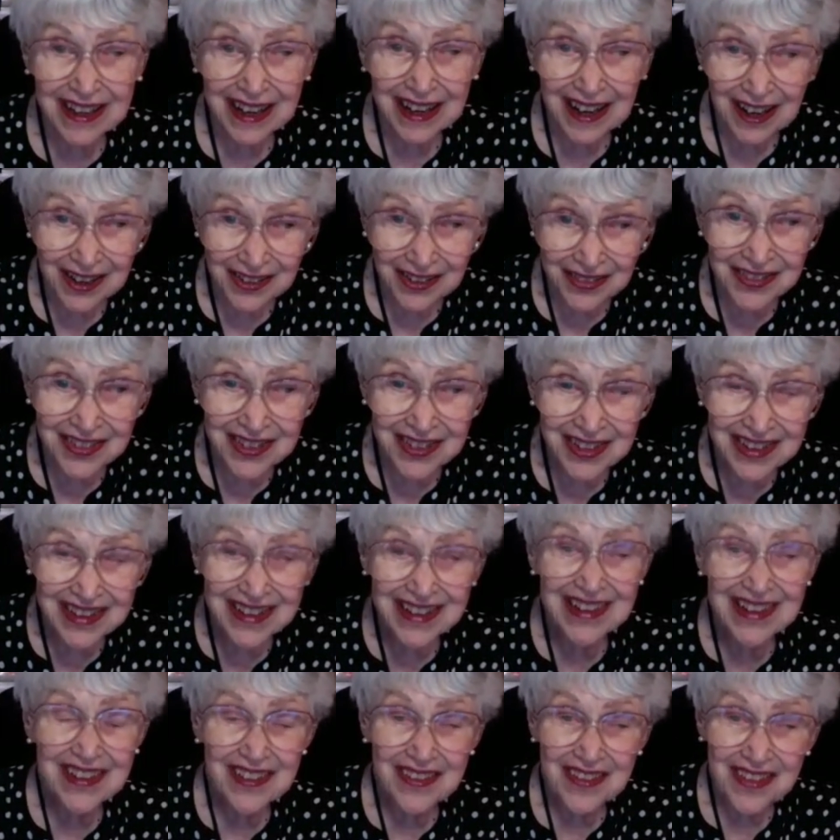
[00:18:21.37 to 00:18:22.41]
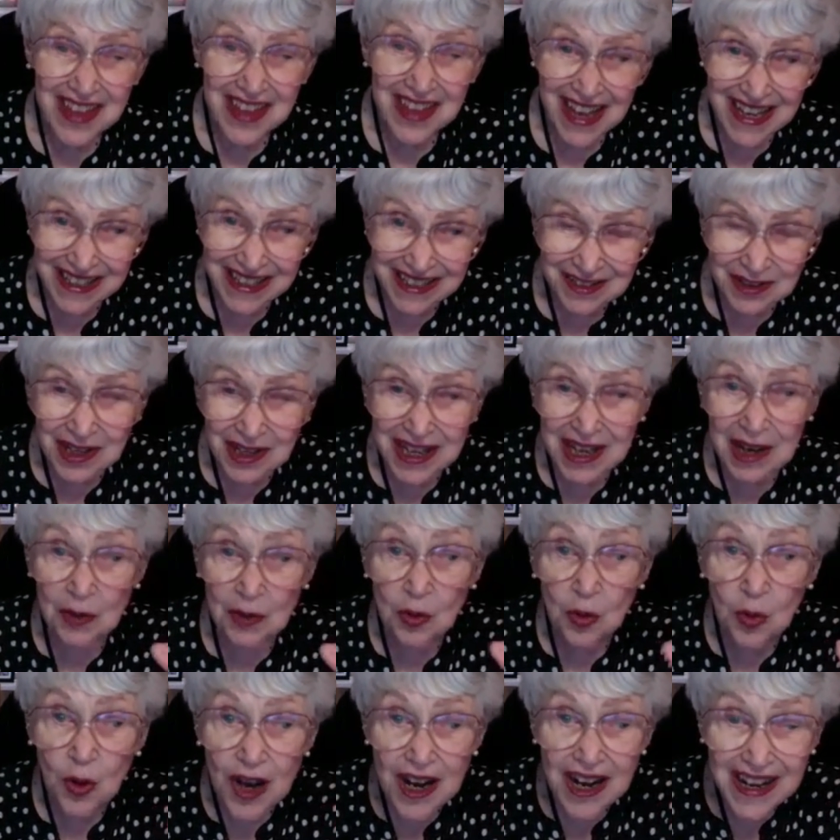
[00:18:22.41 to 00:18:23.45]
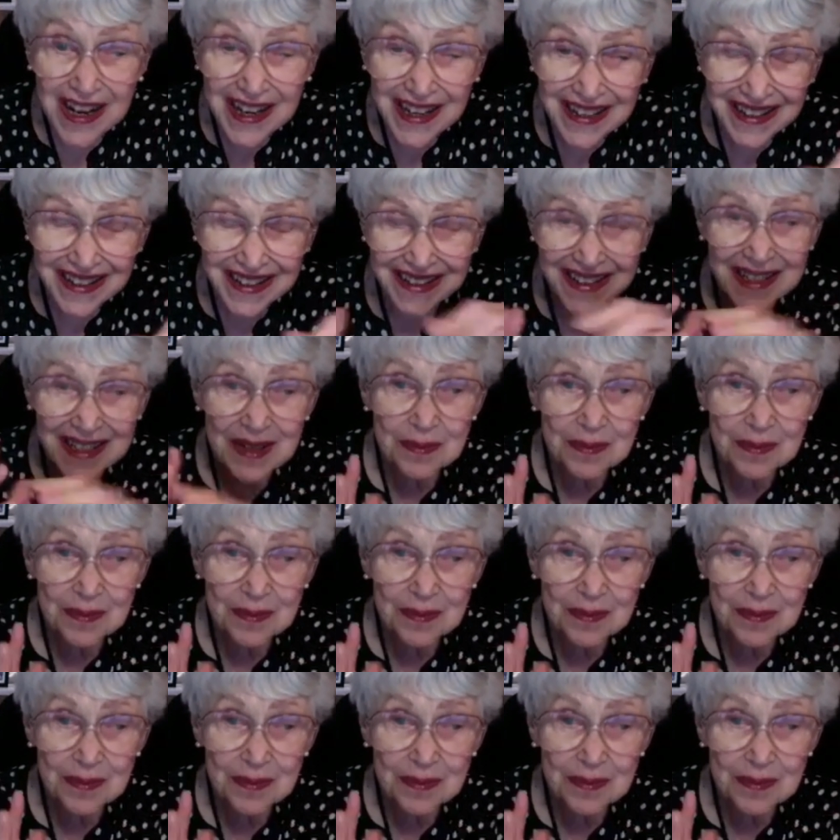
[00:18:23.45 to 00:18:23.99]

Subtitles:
on that. Why?